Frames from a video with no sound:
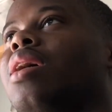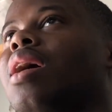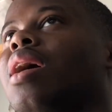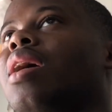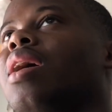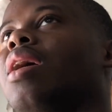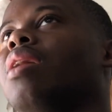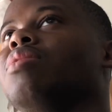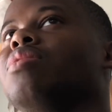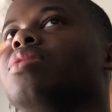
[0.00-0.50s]

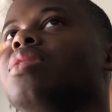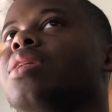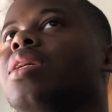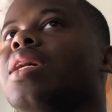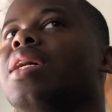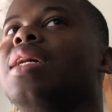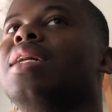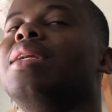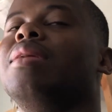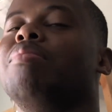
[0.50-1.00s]
house of
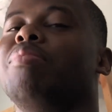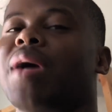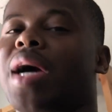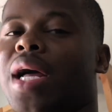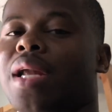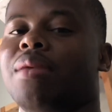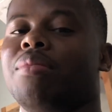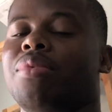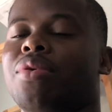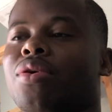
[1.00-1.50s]
candy
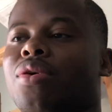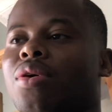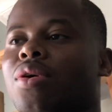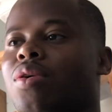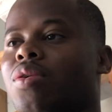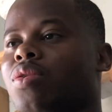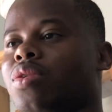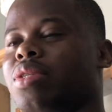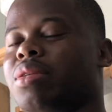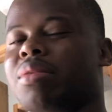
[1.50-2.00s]
platinum pearl
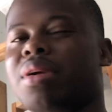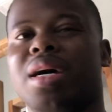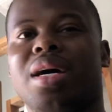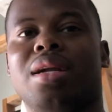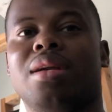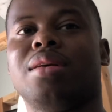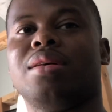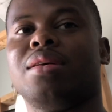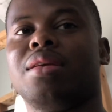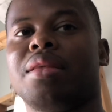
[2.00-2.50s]
or some
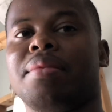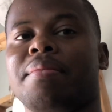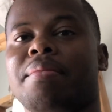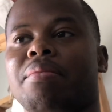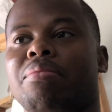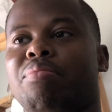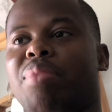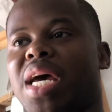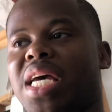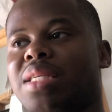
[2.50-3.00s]
kind of
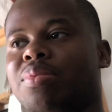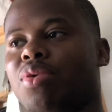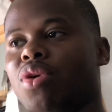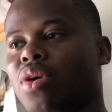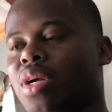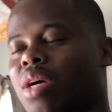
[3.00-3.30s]
paste pearl.